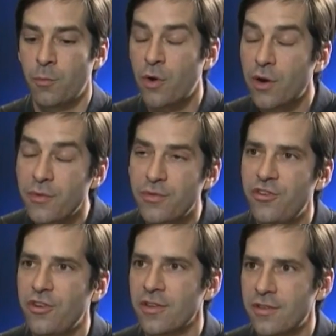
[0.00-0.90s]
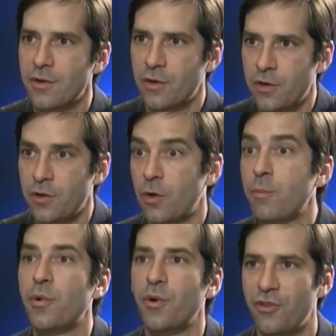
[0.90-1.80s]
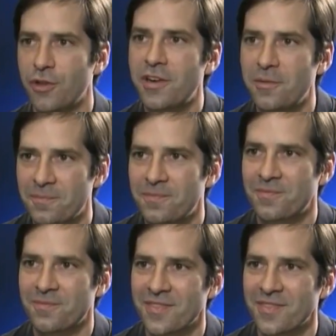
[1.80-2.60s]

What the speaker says: you're more efficient operationally.